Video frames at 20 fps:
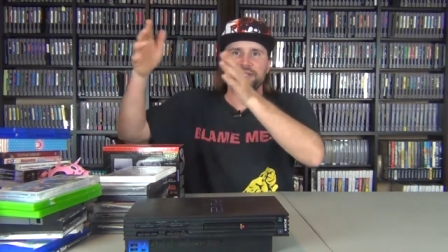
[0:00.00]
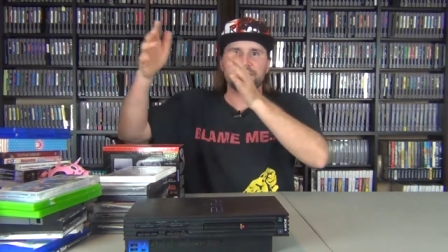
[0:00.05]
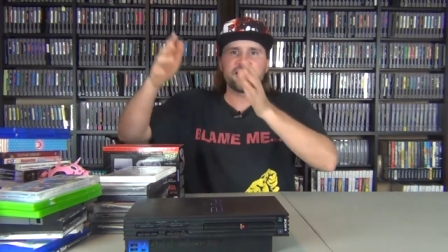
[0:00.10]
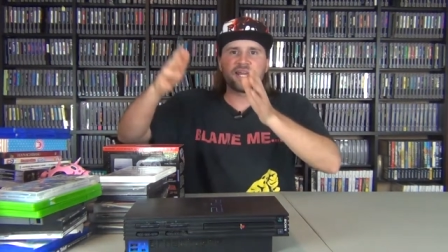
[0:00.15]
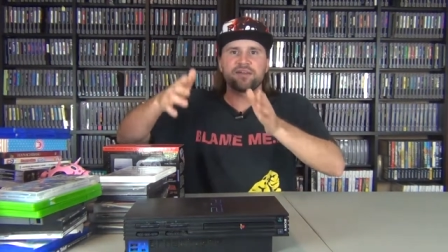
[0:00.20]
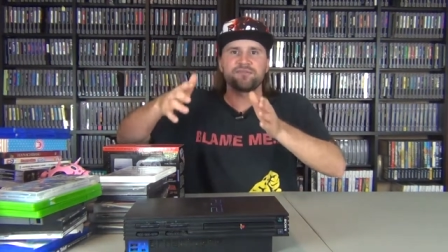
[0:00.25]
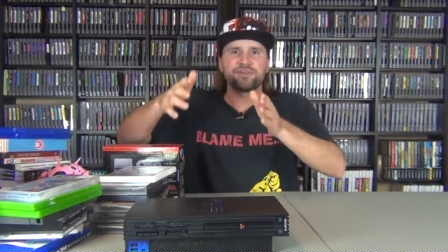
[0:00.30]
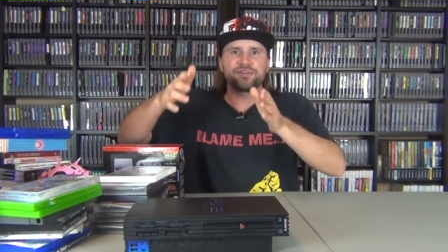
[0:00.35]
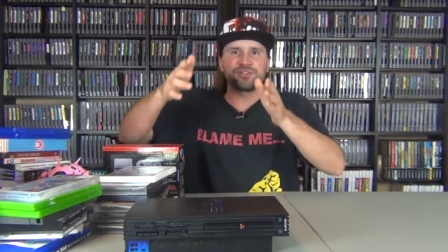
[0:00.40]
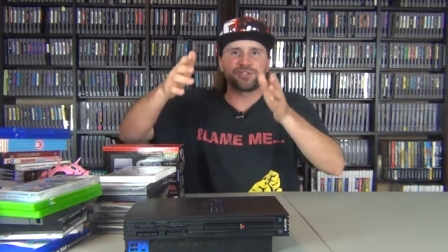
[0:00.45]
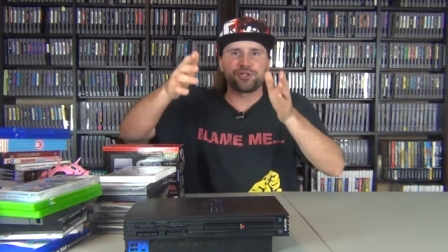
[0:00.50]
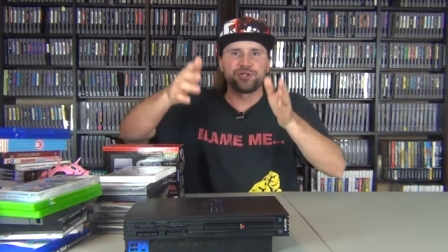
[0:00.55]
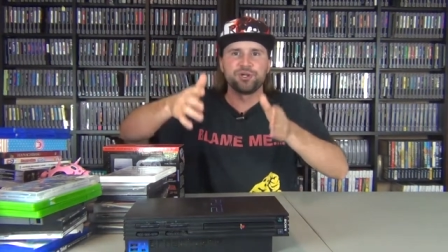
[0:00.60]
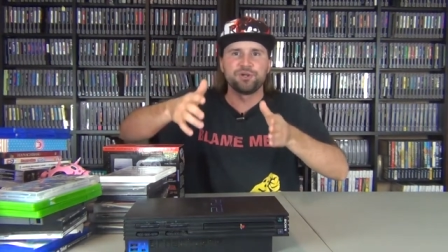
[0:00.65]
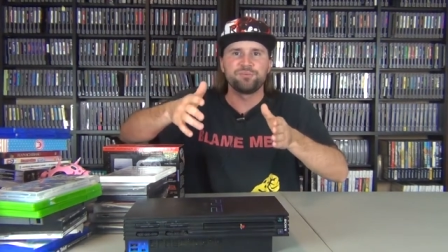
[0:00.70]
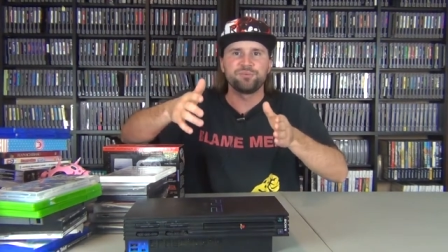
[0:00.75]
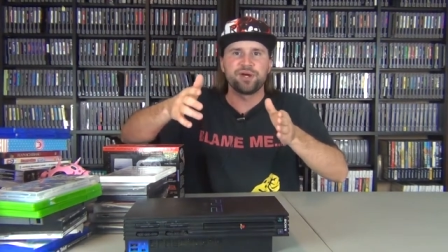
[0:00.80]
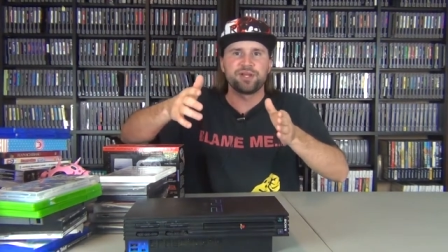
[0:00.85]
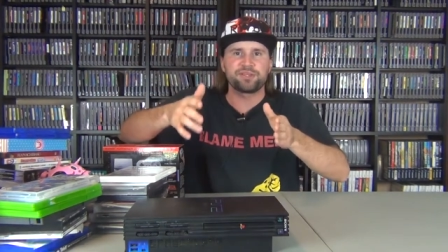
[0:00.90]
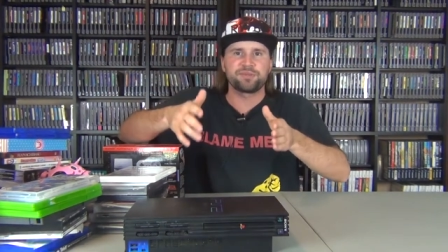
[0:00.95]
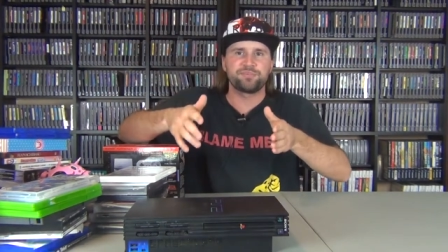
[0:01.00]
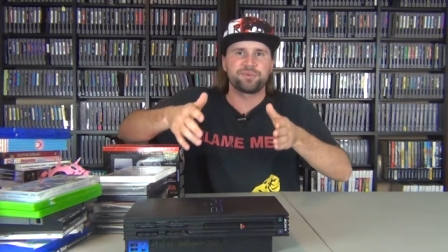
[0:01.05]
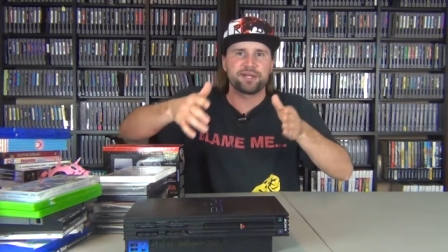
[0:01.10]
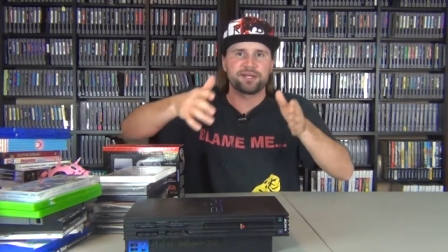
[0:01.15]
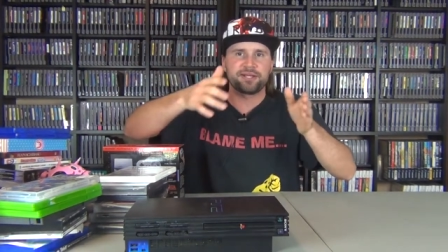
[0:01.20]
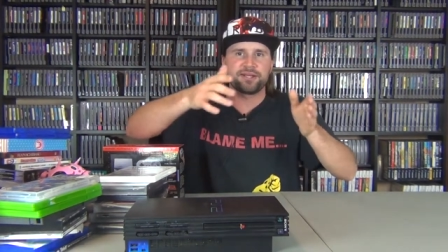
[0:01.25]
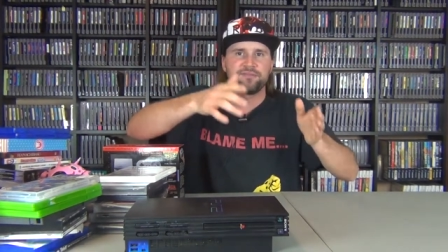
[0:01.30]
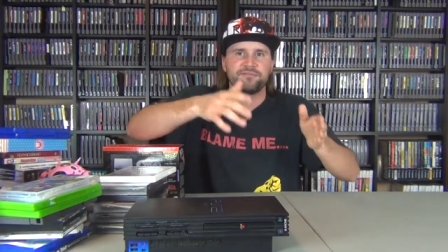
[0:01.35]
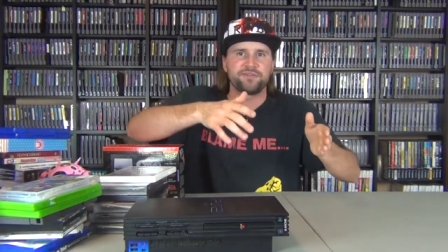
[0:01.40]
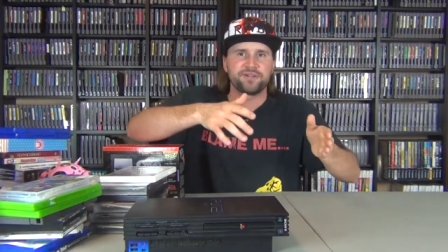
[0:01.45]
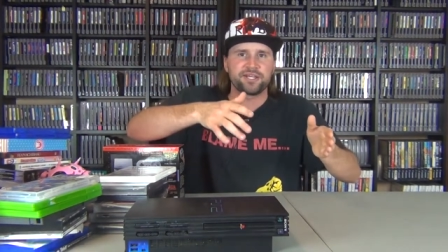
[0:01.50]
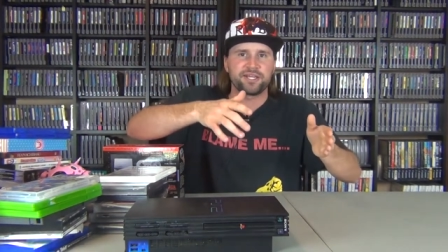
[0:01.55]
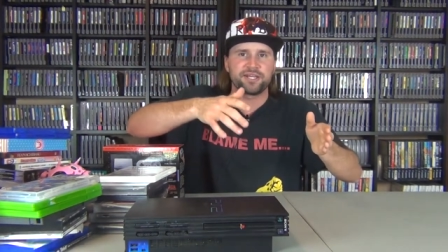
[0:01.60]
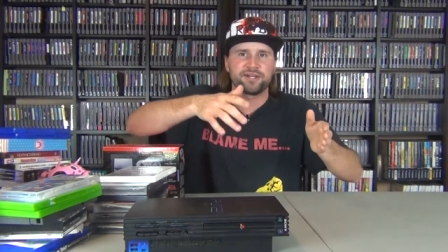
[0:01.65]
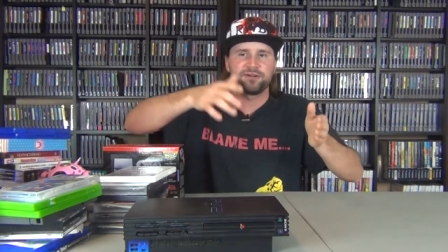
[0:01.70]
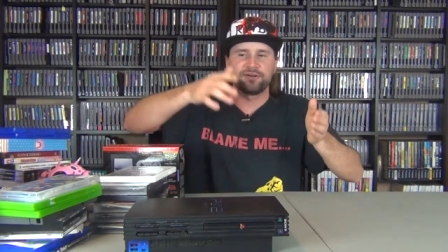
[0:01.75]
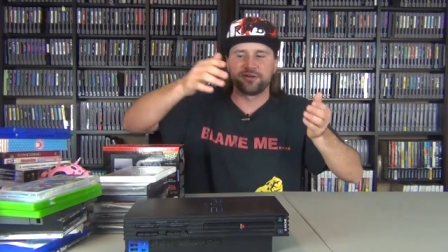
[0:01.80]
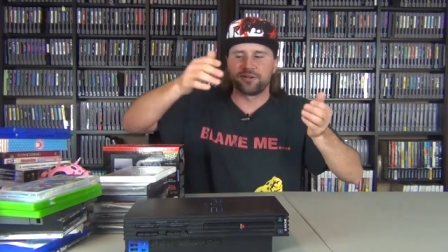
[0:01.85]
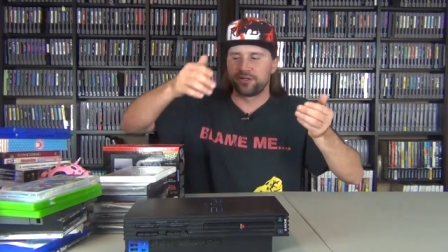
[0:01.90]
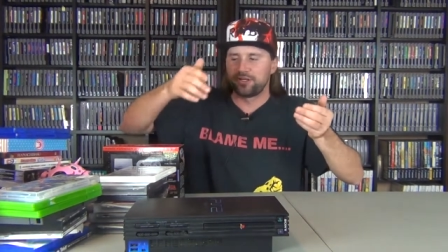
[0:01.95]
the every 2 month pickup
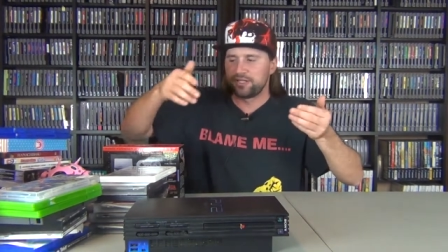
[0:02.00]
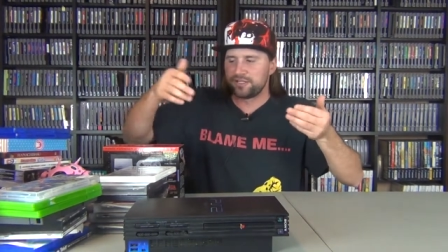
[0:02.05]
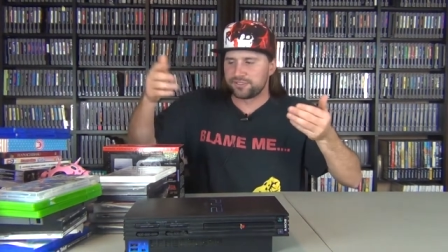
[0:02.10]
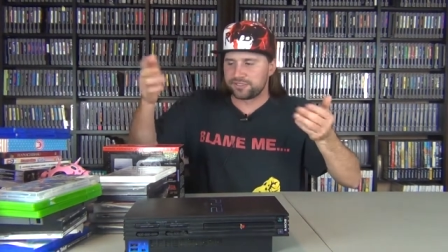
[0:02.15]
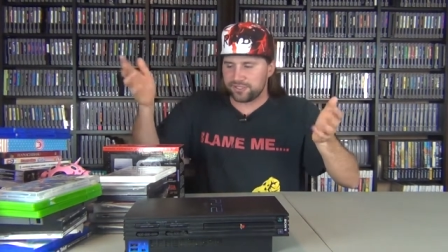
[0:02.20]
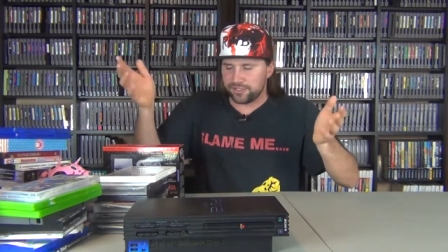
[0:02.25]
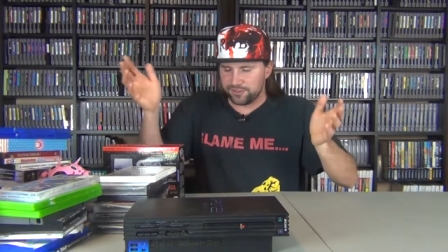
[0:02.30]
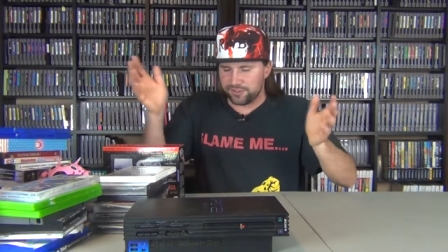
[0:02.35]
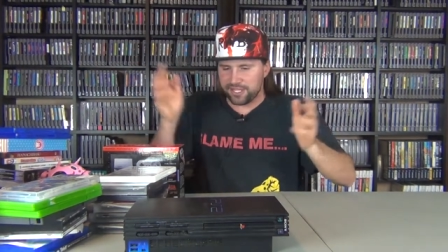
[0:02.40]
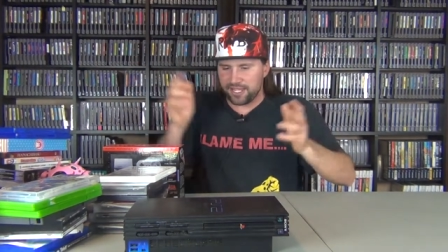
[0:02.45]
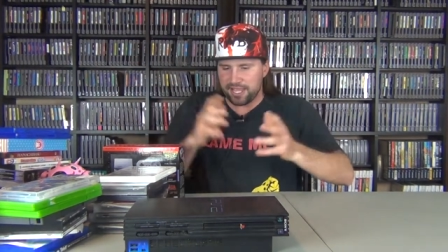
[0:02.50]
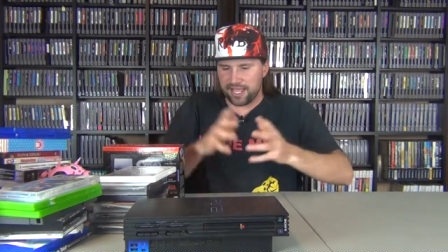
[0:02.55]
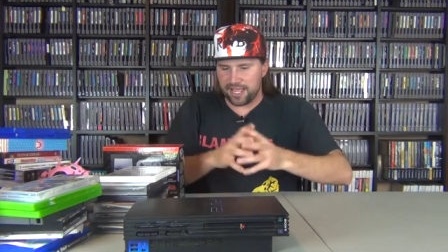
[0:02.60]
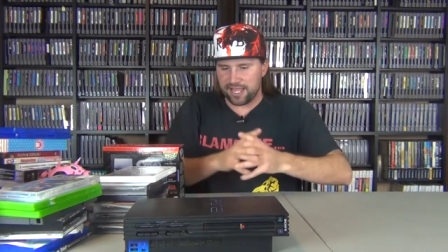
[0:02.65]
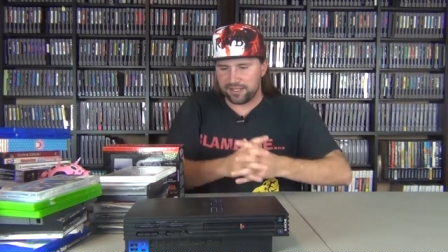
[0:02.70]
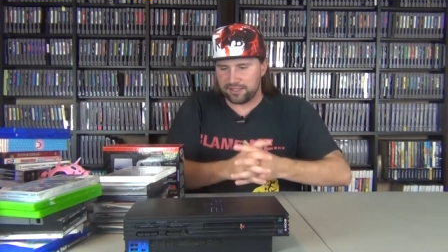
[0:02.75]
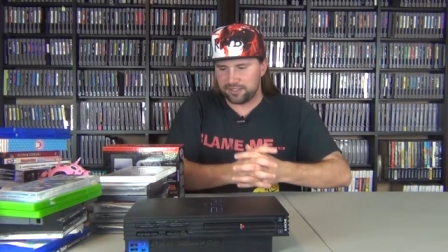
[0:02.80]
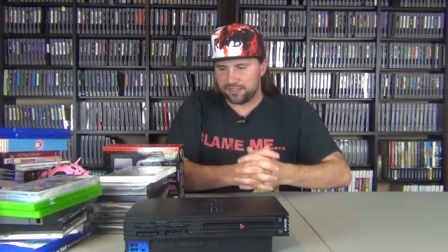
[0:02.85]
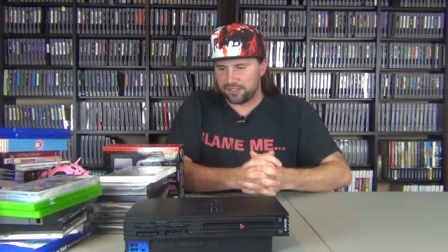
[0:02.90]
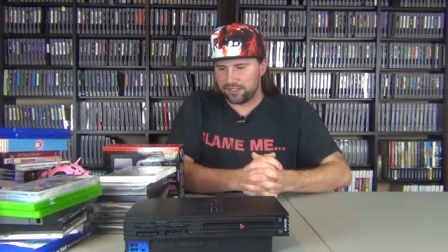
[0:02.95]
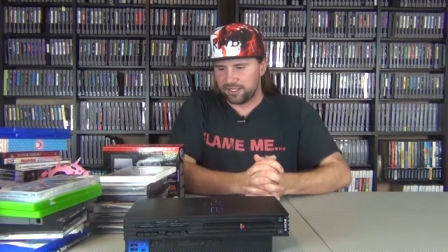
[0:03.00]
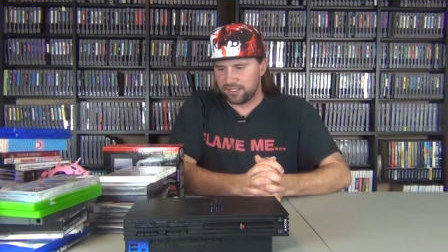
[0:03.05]
video. So yeah.